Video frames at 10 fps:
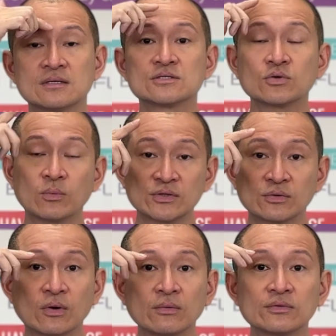So what you're
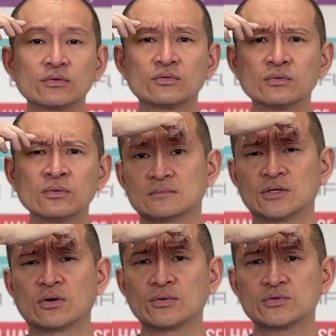going to do, you're
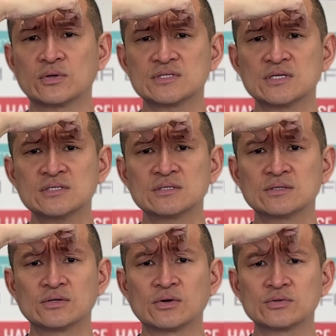going to assist,
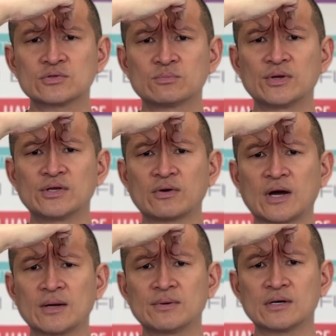you're going to bring your
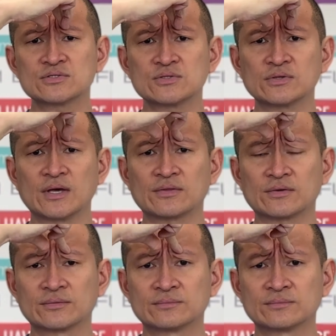eyebrows together.